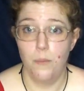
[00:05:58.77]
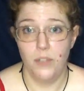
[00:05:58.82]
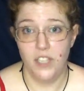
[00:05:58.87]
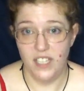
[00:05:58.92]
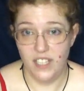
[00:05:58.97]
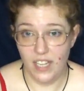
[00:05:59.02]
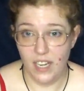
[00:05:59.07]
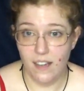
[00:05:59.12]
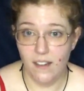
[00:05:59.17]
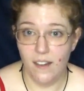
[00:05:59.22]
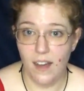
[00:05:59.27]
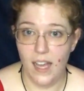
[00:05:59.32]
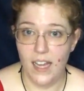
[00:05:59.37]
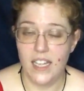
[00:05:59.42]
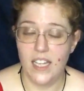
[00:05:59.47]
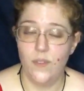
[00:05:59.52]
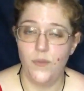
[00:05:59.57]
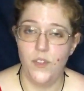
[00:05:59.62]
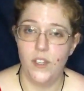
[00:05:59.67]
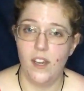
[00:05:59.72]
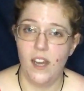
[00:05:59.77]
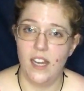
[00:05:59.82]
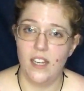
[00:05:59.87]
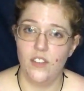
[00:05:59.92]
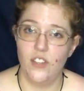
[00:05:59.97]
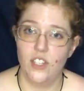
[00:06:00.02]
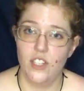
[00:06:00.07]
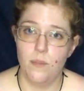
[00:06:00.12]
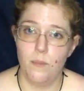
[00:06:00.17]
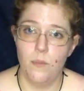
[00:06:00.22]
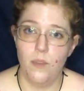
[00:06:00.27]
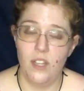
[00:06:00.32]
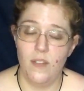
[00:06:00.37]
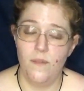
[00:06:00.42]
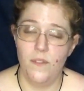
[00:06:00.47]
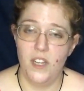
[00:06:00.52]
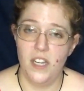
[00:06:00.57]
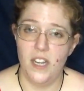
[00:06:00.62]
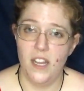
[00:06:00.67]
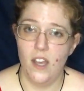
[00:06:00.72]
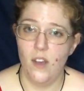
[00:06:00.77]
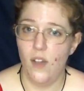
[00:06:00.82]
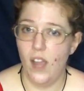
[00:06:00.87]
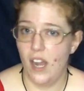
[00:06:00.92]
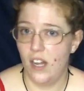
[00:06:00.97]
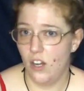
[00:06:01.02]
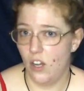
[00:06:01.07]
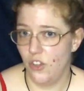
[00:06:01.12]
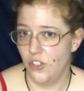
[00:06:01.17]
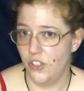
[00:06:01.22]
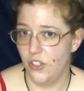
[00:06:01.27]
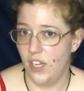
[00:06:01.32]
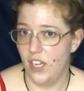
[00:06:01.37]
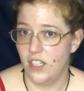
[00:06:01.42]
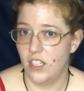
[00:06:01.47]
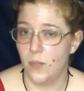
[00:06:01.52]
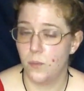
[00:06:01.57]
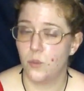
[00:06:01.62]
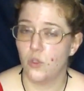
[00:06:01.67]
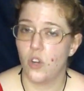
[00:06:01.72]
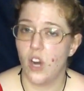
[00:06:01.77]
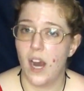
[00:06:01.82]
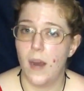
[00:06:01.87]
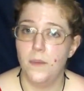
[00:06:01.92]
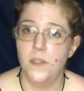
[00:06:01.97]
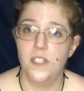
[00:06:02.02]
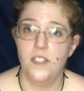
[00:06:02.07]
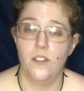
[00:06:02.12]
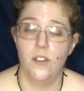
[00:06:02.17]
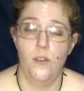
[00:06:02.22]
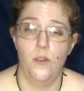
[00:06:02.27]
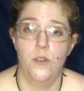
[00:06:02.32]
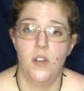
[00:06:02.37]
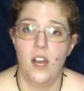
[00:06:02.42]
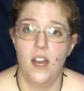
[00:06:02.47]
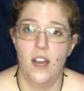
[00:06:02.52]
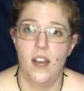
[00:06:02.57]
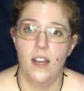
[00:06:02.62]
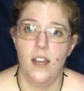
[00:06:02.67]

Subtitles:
Please hit like if you like this video, and also hit subscribe to